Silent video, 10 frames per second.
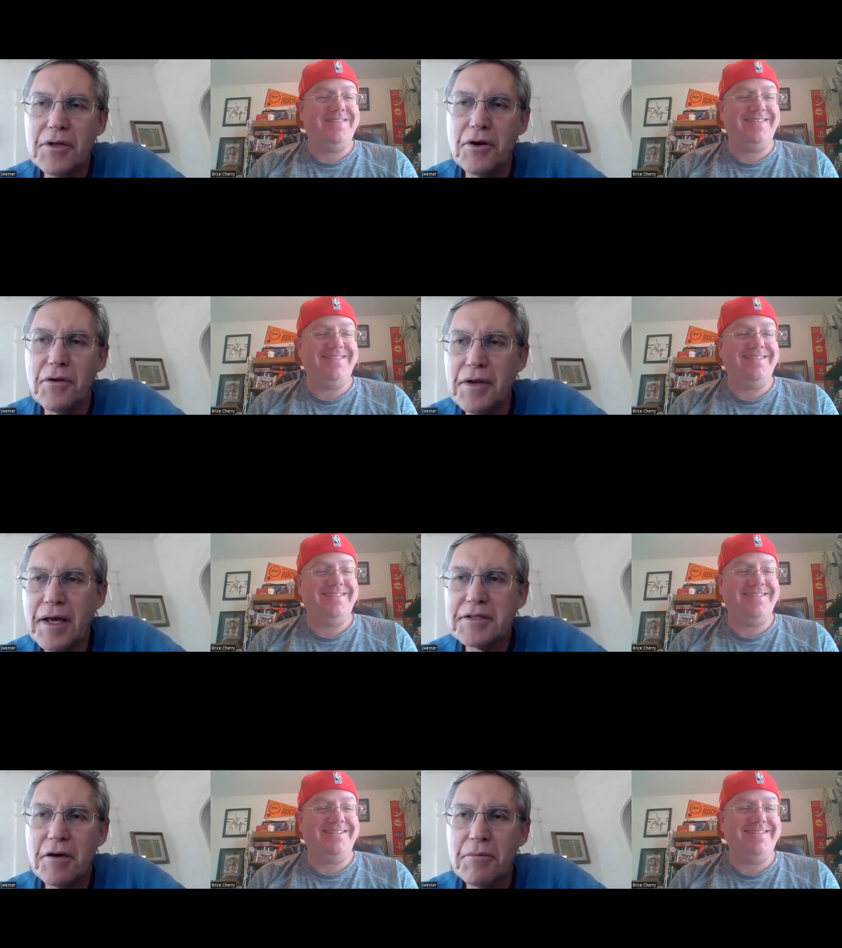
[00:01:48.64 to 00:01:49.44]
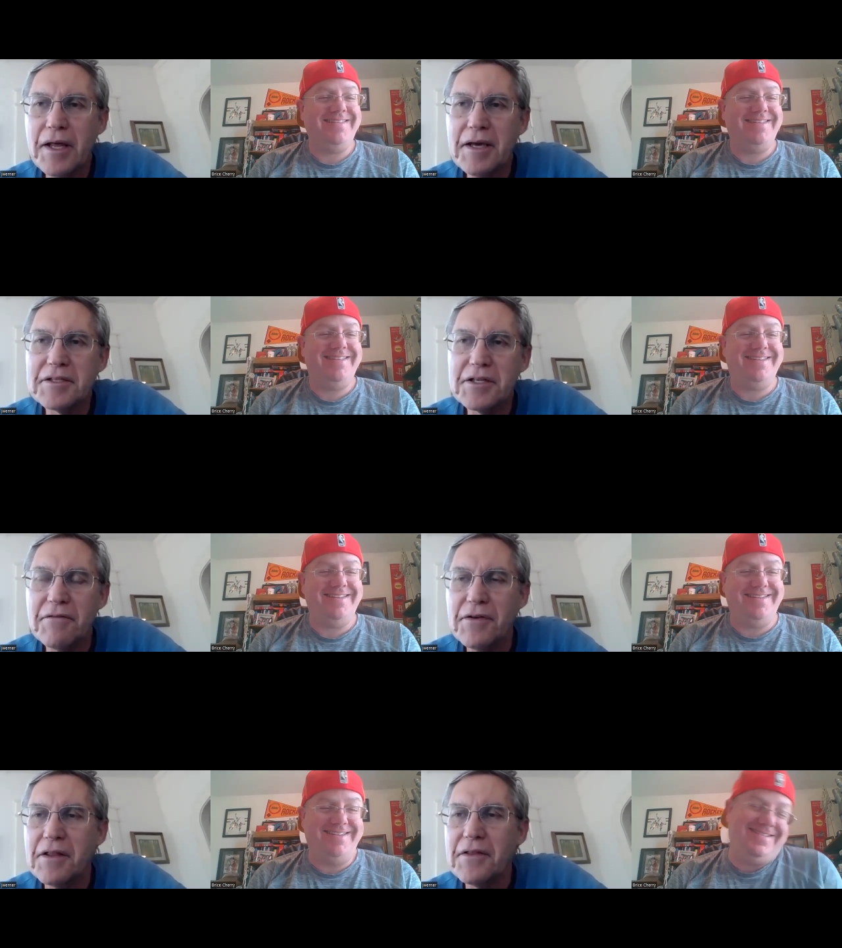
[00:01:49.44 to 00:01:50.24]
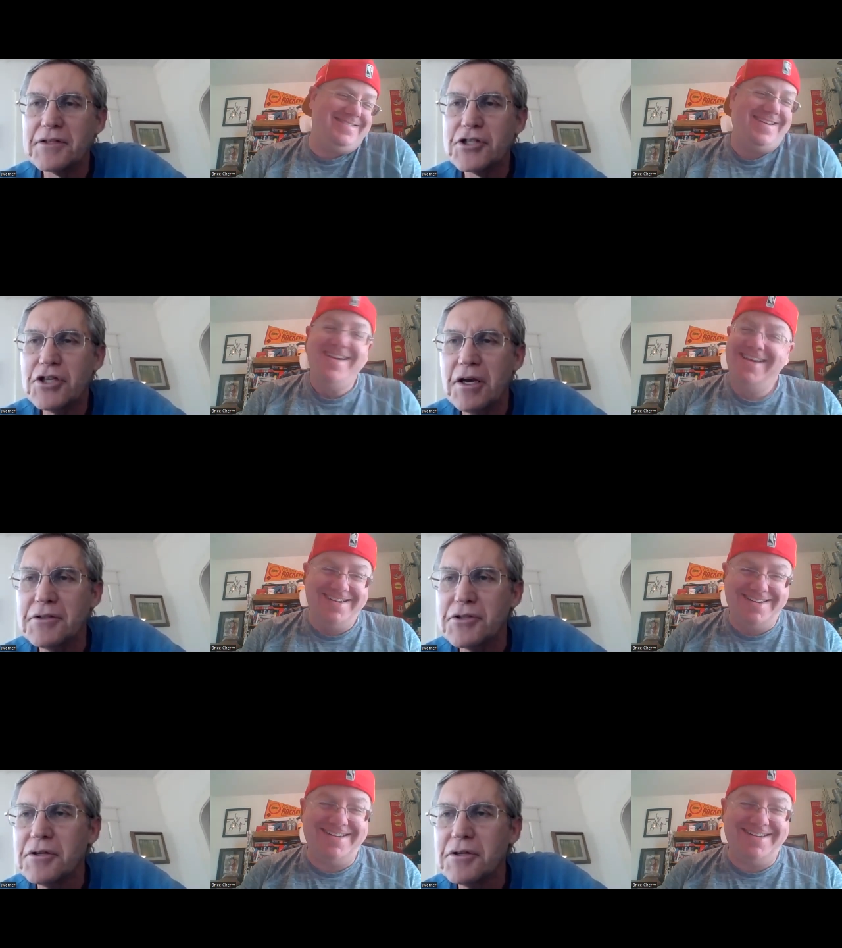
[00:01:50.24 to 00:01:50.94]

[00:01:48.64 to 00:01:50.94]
Speaker 1: you know, in the next couple days, see if anything's changed.